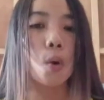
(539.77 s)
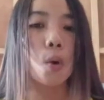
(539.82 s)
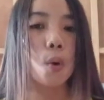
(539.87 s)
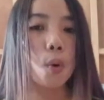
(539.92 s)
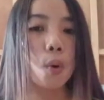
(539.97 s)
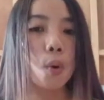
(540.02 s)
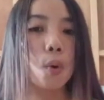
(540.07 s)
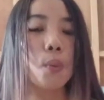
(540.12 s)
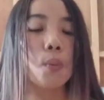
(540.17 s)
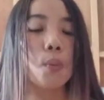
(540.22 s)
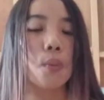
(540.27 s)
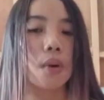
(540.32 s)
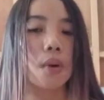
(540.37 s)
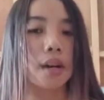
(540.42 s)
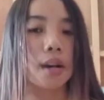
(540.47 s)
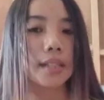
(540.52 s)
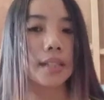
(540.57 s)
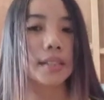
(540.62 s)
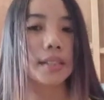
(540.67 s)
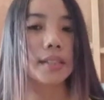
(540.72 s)
who
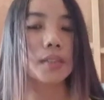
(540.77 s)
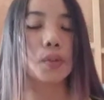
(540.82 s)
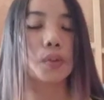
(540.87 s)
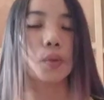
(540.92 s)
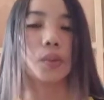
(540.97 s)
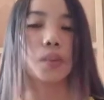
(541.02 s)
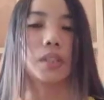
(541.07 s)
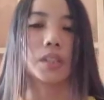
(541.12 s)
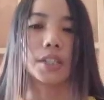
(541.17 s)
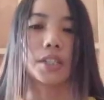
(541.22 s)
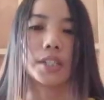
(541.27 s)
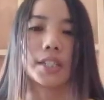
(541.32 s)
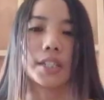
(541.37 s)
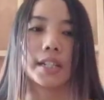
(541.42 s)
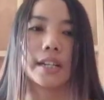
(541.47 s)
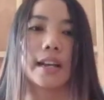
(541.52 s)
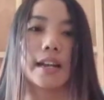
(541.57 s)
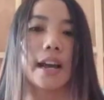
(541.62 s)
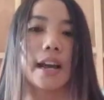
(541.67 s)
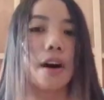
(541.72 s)
wants to
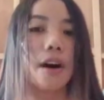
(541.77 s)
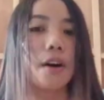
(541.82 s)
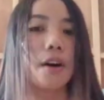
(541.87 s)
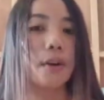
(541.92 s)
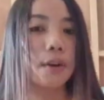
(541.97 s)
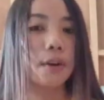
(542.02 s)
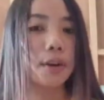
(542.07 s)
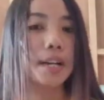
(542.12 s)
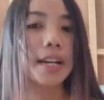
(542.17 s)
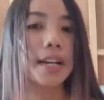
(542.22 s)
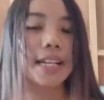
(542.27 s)
learn or